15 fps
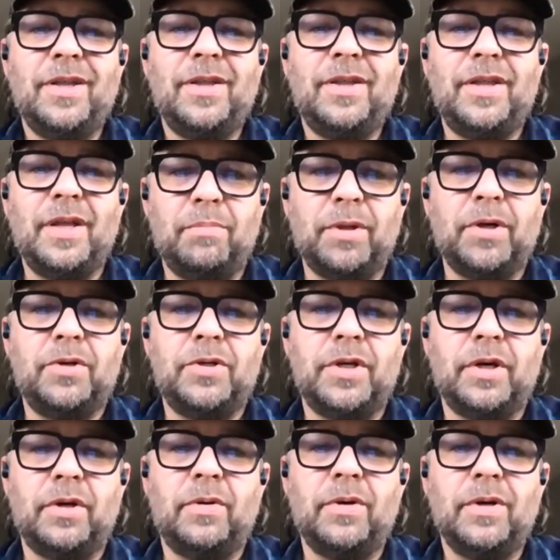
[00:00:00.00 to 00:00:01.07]
than blue
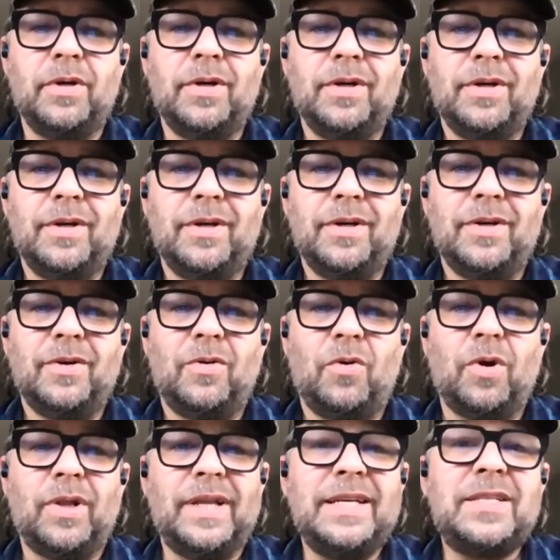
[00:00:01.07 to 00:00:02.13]
2,
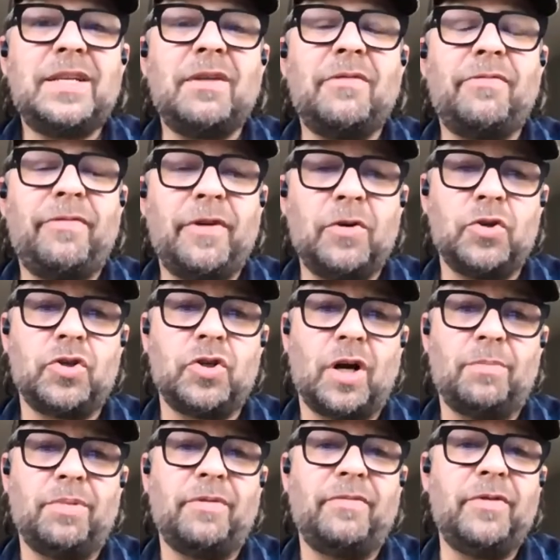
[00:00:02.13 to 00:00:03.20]
or at least it feels
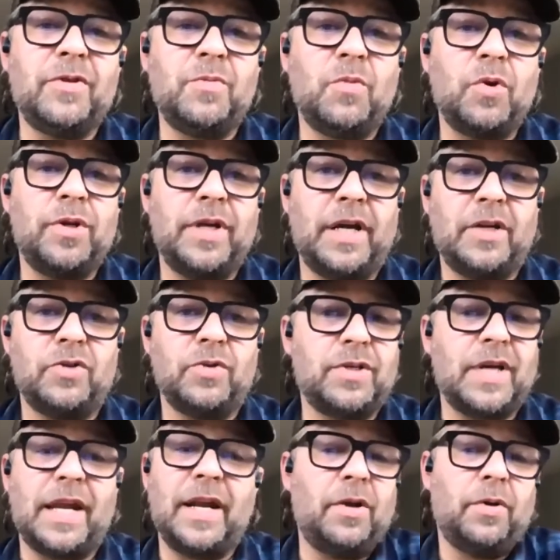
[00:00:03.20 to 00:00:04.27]
sharper. It feels more
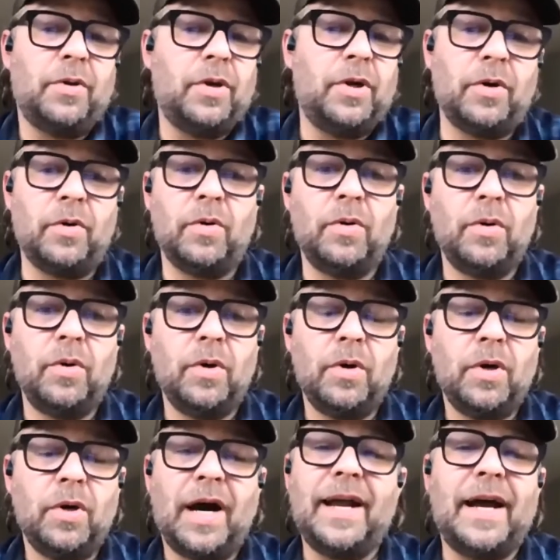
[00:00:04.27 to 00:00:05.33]
dangerous, and I don't know.
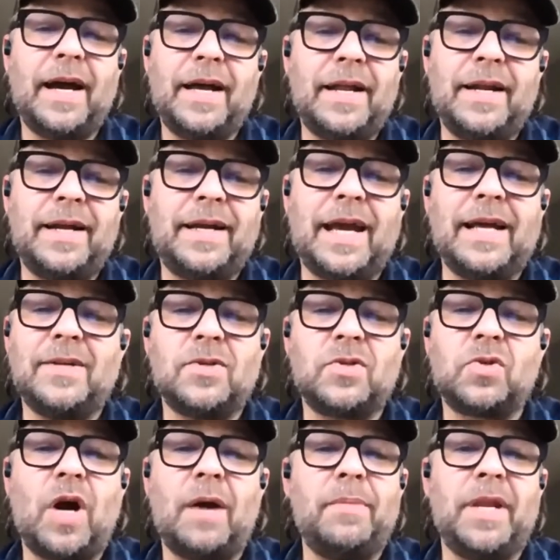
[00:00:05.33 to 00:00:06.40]
I can't
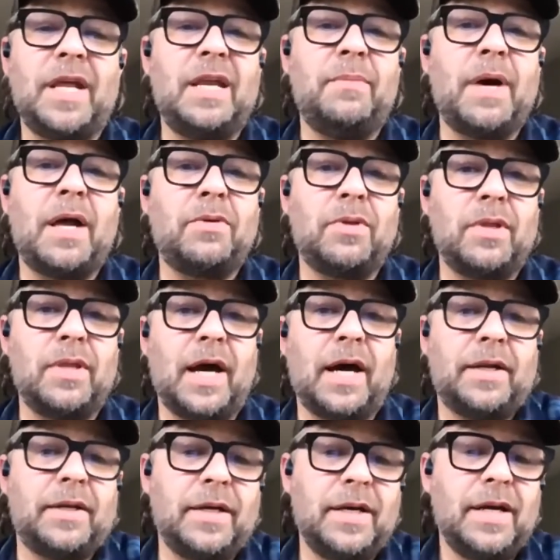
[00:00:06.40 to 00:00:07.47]
describe it any better than
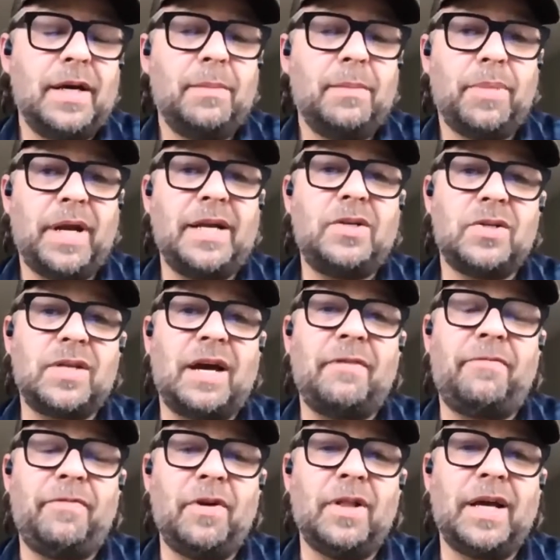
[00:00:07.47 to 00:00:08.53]
that. But I
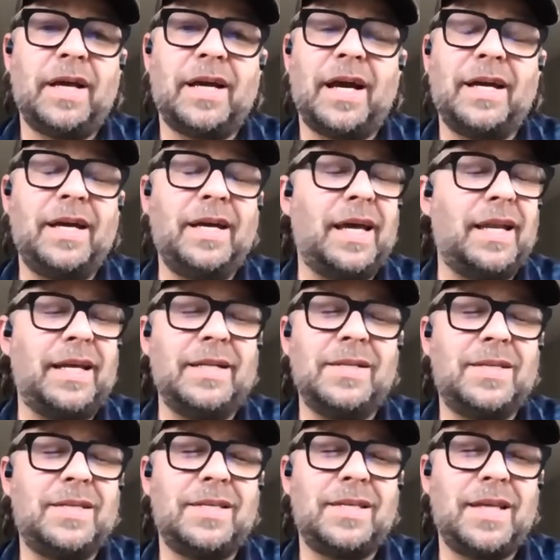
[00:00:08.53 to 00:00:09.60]
feel like I can get
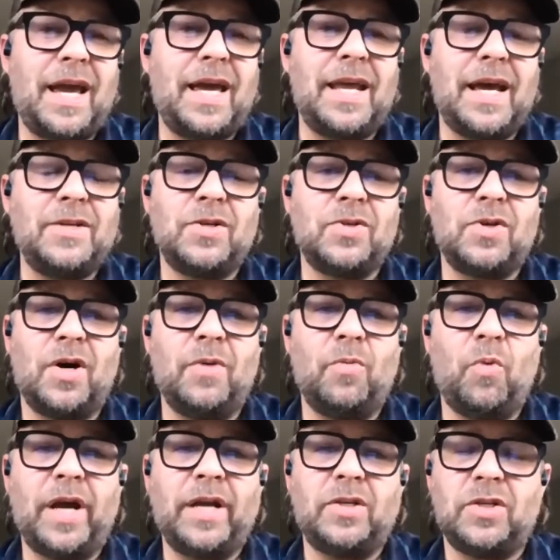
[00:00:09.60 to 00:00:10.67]
insane edges on
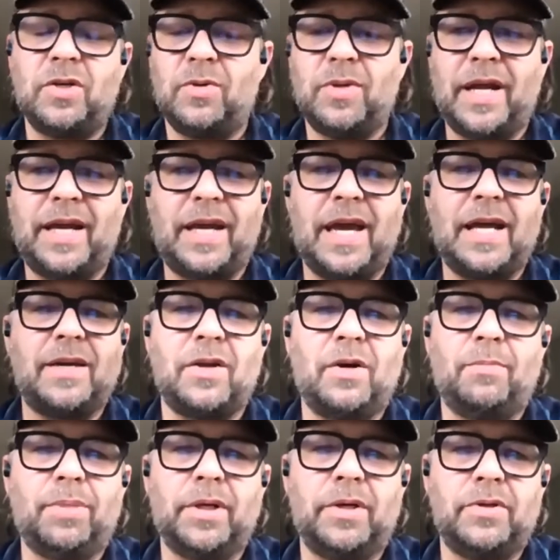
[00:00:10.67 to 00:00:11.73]
white 2 that I can't get
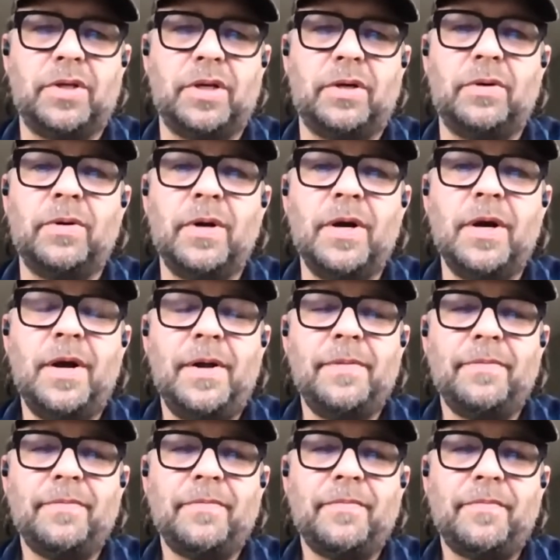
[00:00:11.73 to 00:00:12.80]
on blue 2.
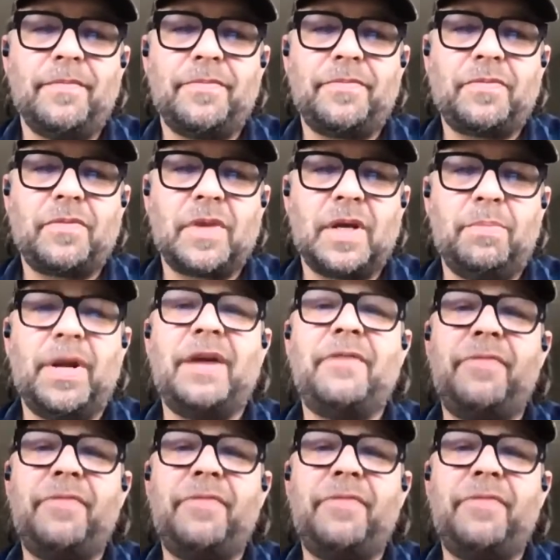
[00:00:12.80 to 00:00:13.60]
But I